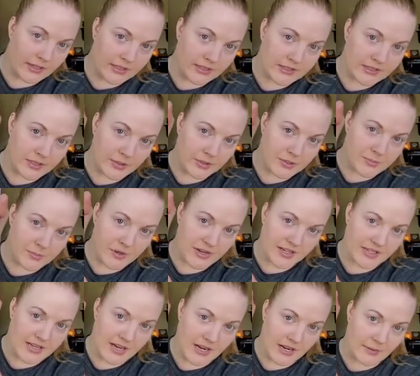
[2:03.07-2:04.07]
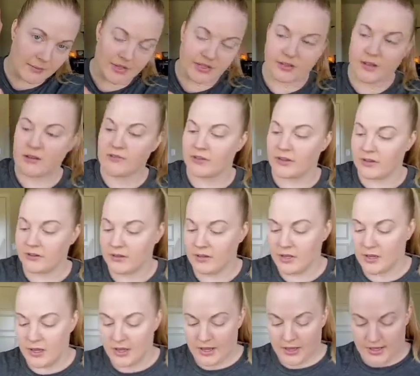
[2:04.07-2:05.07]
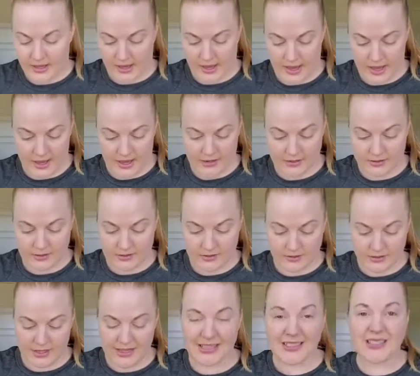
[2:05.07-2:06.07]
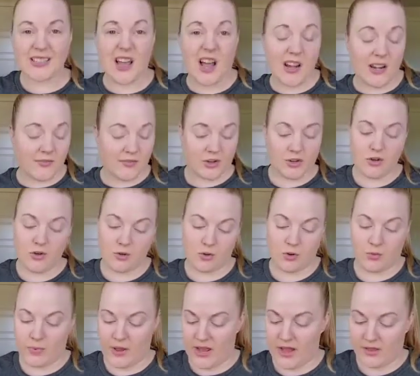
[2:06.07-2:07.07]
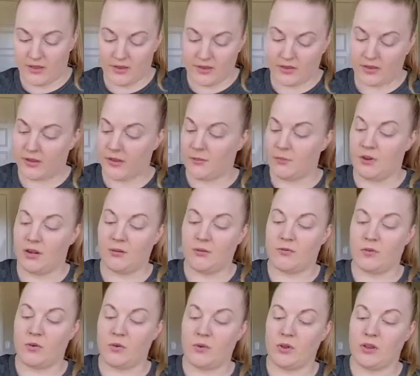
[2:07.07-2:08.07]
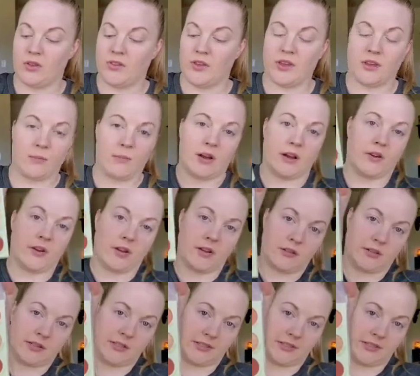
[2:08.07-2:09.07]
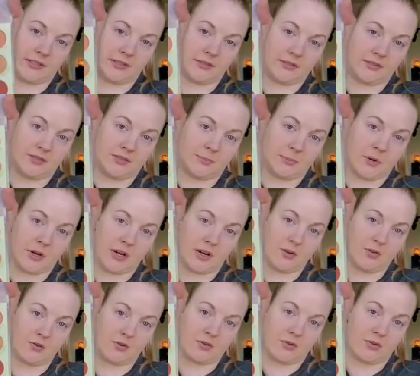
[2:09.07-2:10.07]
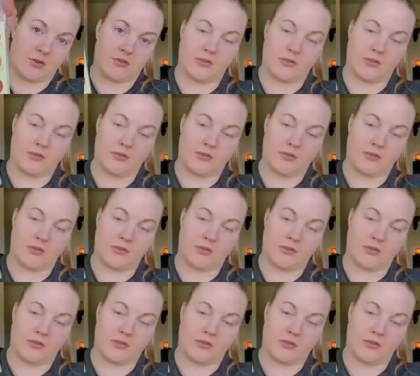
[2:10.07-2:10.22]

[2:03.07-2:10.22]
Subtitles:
It's so springtime. I love it. And it's kind of a neutral palette. Like, I mean, if you really think about it, it's pretty neutral.